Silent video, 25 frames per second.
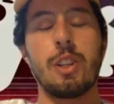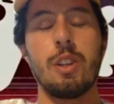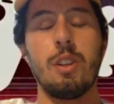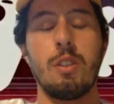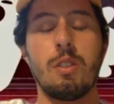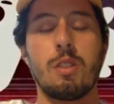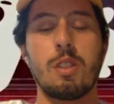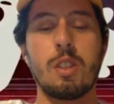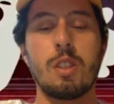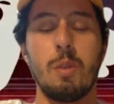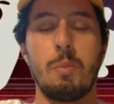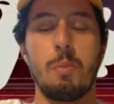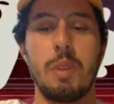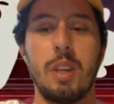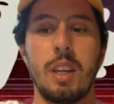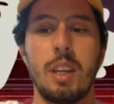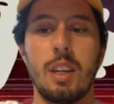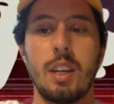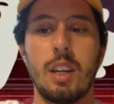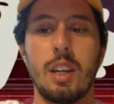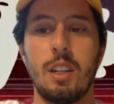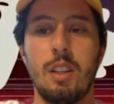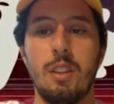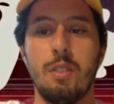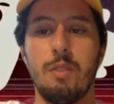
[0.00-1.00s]
also being
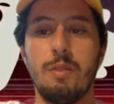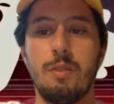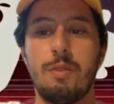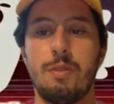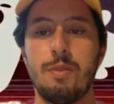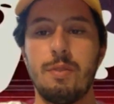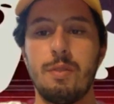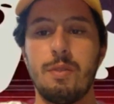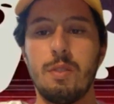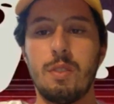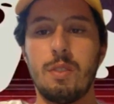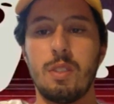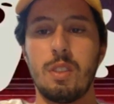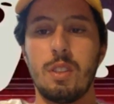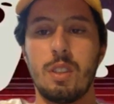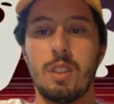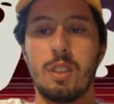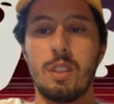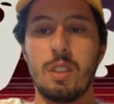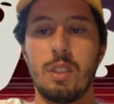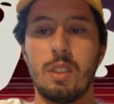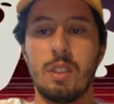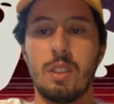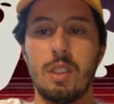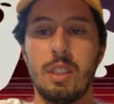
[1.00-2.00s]
kind of
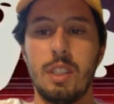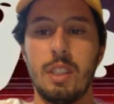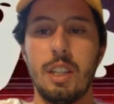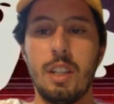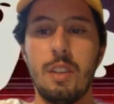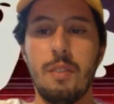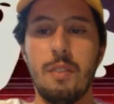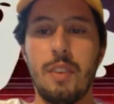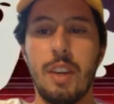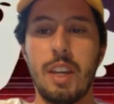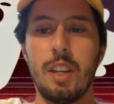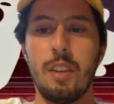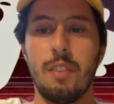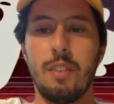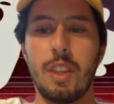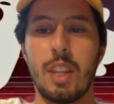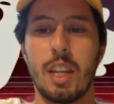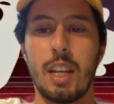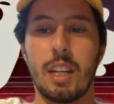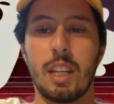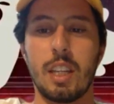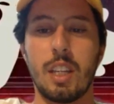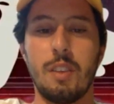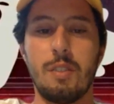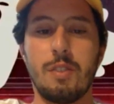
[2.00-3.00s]
innovative in
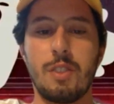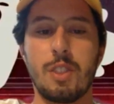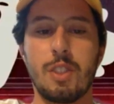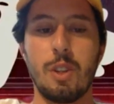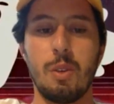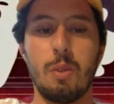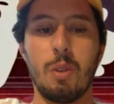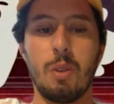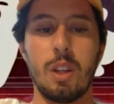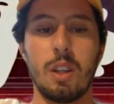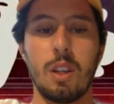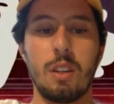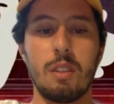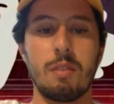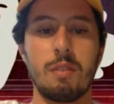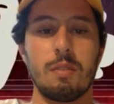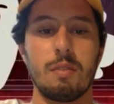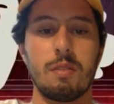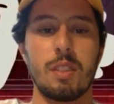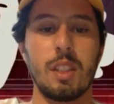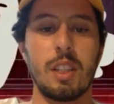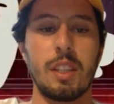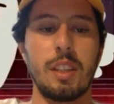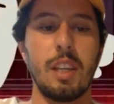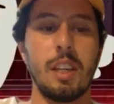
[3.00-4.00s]
that it gives you a,
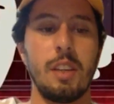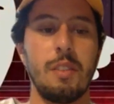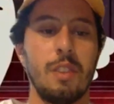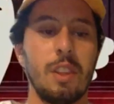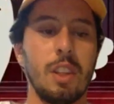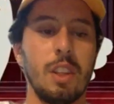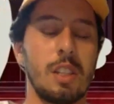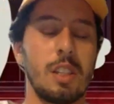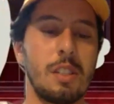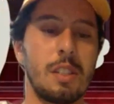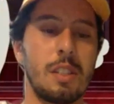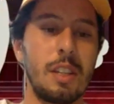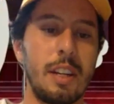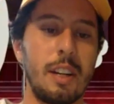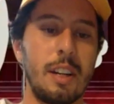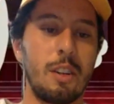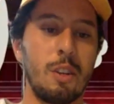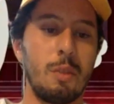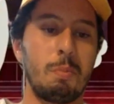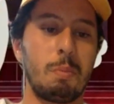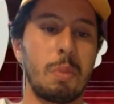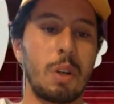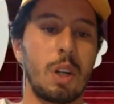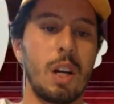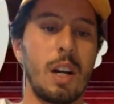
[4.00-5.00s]
like they even listed out a
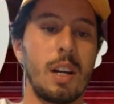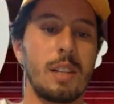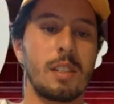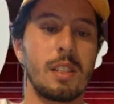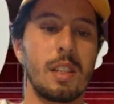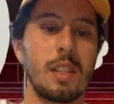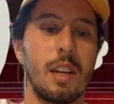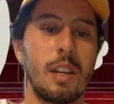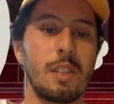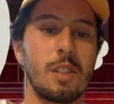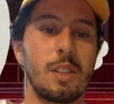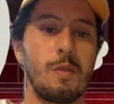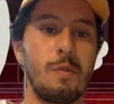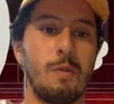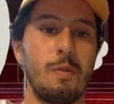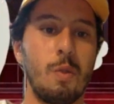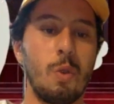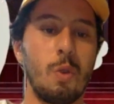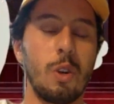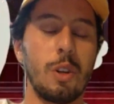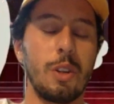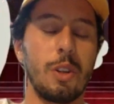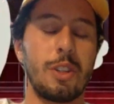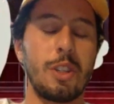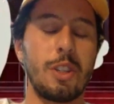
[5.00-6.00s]
process
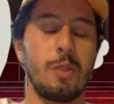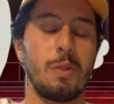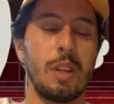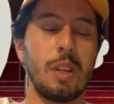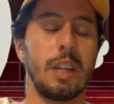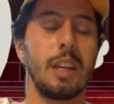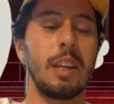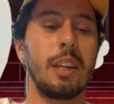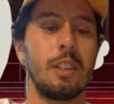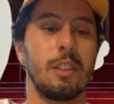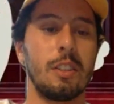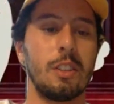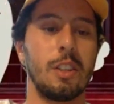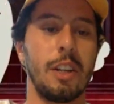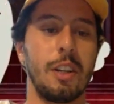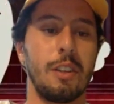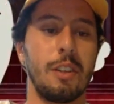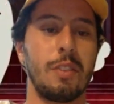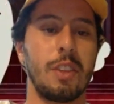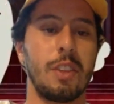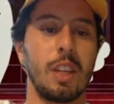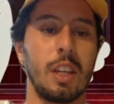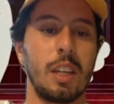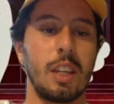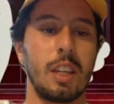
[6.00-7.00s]
for doing integrative
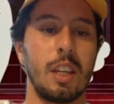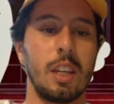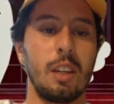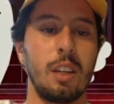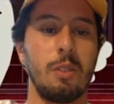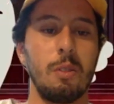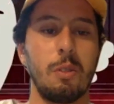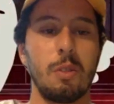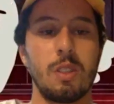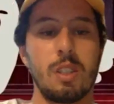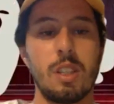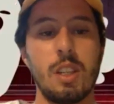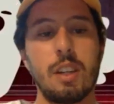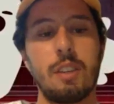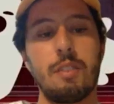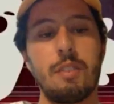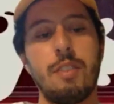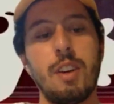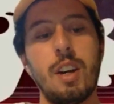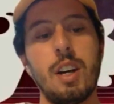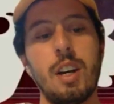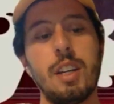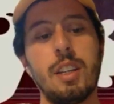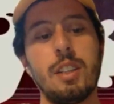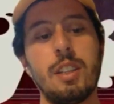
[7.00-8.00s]
thinking. It was like
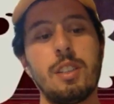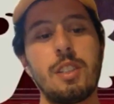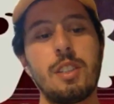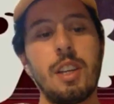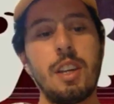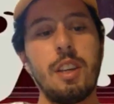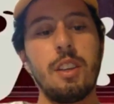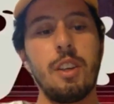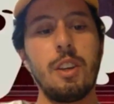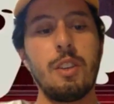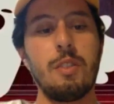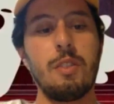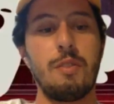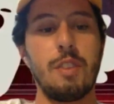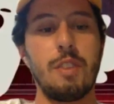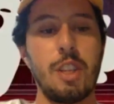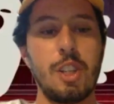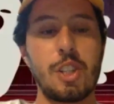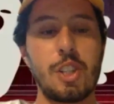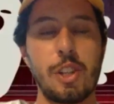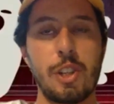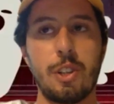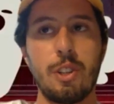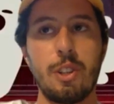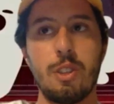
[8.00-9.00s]
find salient
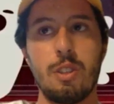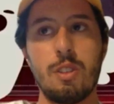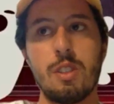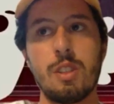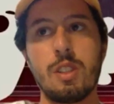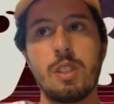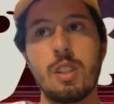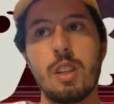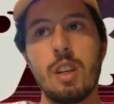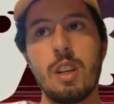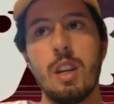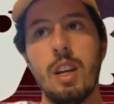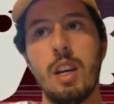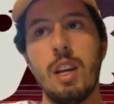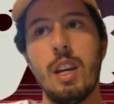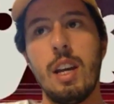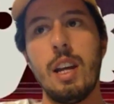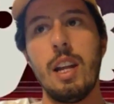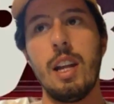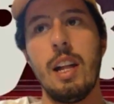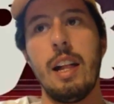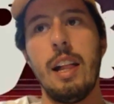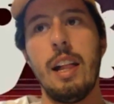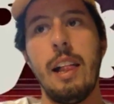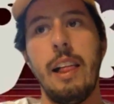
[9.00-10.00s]
features,
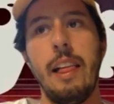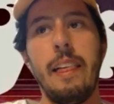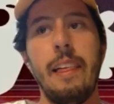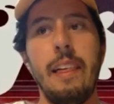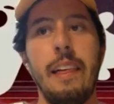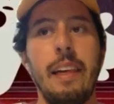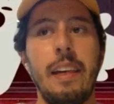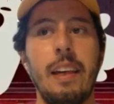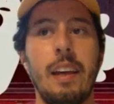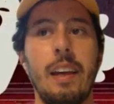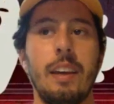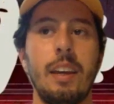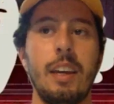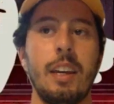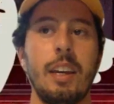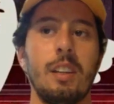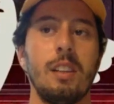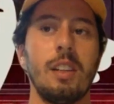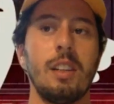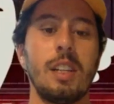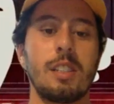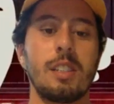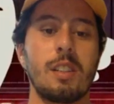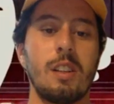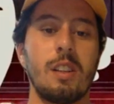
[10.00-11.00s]

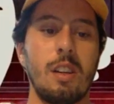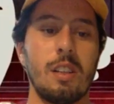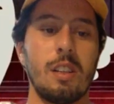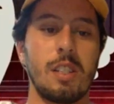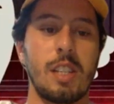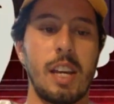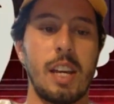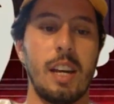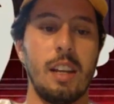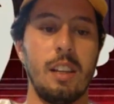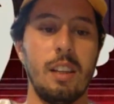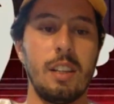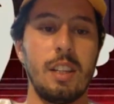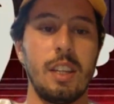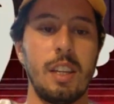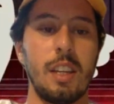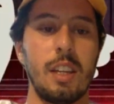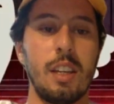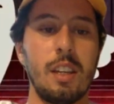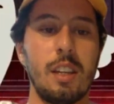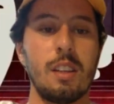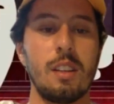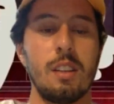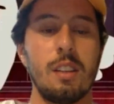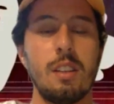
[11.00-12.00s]
analyze
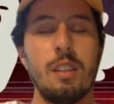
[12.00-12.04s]
causality,